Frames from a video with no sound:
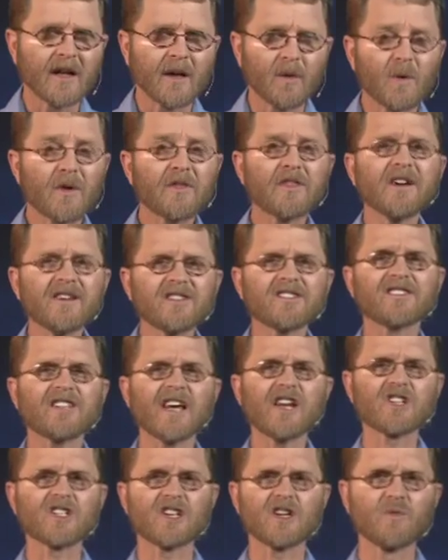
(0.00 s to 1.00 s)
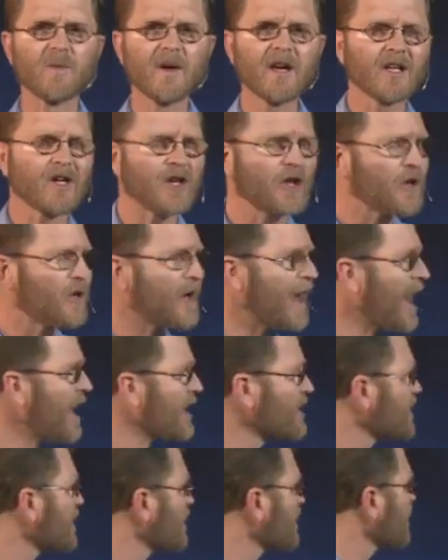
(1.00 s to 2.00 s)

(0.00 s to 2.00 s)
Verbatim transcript: With this session, we're going to look at